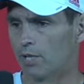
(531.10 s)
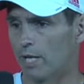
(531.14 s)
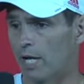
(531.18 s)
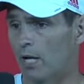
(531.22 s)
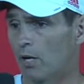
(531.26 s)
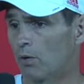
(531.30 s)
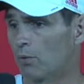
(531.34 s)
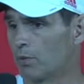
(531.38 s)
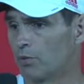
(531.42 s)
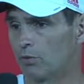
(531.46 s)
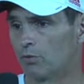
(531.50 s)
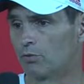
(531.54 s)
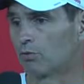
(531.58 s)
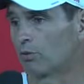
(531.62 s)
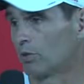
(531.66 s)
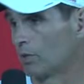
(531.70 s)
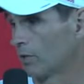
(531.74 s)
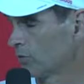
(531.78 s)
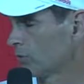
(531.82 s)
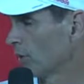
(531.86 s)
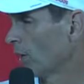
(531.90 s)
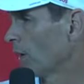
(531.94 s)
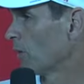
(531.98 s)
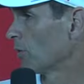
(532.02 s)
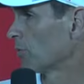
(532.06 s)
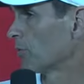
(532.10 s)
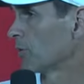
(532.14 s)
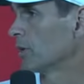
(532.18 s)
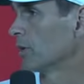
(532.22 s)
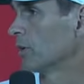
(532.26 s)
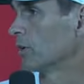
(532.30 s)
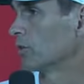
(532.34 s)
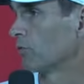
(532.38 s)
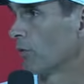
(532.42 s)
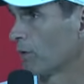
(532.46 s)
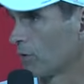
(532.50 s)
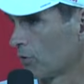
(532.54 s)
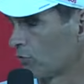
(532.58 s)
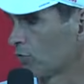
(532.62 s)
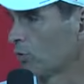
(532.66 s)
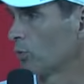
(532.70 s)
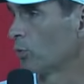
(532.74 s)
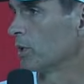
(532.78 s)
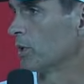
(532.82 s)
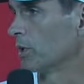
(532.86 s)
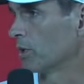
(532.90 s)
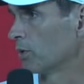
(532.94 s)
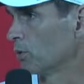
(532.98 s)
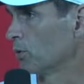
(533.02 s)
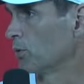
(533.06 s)
now he's healthy, and it's fun to see
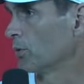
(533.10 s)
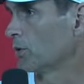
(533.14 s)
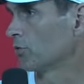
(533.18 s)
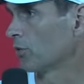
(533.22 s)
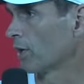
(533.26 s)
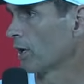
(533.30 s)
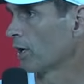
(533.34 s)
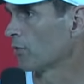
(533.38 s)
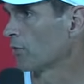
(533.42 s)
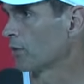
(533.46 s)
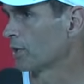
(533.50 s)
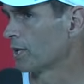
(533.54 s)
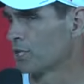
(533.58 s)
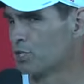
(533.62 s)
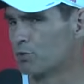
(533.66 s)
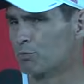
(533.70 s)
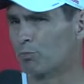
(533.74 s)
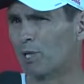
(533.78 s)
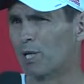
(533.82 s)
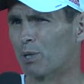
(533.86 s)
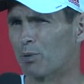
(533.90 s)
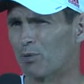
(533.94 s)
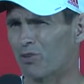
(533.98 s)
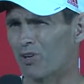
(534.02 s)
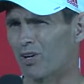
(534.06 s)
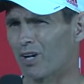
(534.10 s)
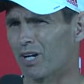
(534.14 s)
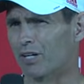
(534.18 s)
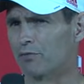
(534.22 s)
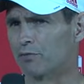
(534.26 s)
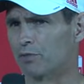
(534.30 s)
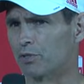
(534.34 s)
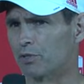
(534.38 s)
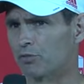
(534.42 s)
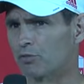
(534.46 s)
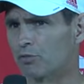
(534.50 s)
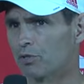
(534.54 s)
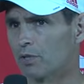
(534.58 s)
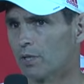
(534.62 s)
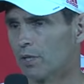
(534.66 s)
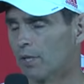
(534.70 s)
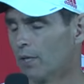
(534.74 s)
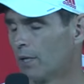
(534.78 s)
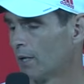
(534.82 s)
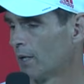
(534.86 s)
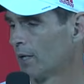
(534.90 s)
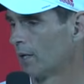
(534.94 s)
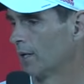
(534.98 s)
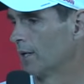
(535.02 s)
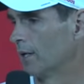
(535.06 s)
what he can do when he's healthy. And he's playing with confidence.
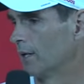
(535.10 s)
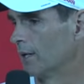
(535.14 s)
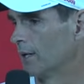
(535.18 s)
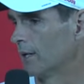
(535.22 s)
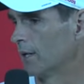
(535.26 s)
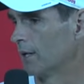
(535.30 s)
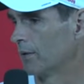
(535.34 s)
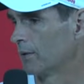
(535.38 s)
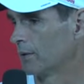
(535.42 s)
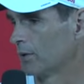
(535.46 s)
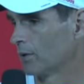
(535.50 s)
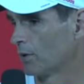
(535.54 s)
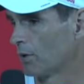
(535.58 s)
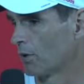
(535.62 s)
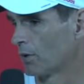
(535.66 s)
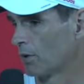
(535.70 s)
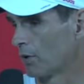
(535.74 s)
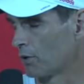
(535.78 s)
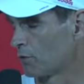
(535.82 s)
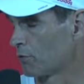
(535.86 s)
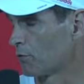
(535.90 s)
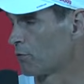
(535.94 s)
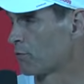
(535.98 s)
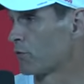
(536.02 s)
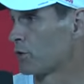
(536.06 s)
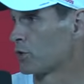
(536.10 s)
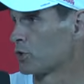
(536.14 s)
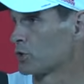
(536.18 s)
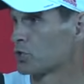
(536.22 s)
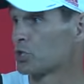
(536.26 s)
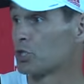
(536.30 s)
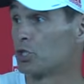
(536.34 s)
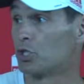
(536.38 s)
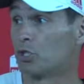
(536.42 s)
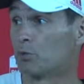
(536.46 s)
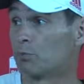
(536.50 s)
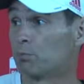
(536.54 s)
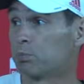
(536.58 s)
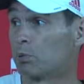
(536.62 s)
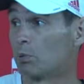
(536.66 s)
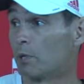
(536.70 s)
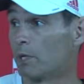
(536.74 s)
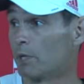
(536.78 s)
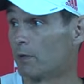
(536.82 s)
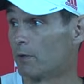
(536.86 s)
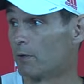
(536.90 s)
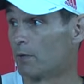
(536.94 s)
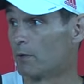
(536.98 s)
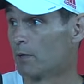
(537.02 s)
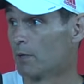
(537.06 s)
Another first-year
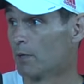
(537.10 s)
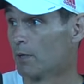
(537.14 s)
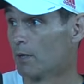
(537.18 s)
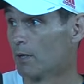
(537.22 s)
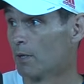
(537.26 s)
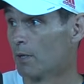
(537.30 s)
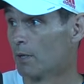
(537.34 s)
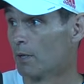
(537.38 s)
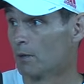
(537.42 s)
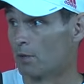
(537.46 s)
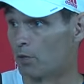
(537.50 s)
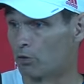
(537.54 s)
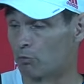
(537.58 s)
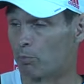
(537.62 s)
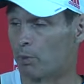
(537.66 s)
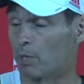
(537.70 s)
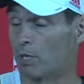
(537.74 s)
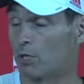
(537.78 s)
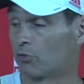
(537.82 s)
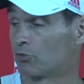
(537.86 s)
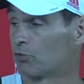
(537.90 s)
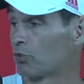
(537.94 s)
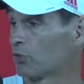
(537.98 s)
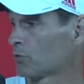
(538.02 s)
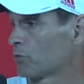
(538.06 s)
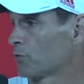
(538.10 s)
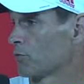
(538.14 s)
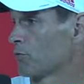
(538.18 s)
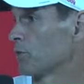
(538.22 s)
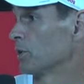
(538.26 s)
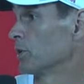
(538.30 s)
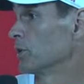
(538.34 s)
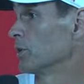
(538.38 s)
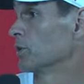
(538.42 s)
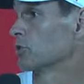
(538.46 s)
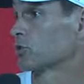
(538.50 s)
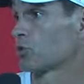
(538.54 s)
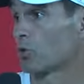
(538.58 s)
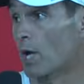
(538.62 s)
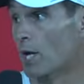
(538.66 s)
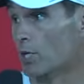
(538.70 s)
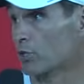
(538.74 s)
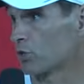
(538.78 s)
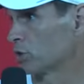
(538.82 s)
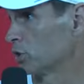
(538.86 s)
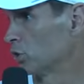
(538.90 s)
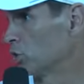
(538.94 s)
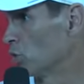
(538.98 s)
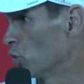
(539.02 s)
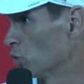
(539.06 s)
player that's been in the system for a year, so
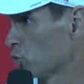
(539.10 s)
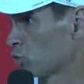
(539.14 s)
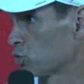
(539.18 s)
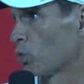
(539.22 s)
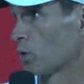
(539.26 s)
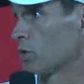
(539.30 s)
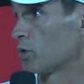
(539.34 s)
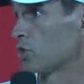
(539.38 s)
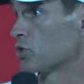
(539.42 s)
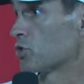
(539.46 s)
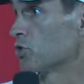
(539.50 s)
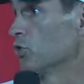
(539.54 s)
actually knows what he's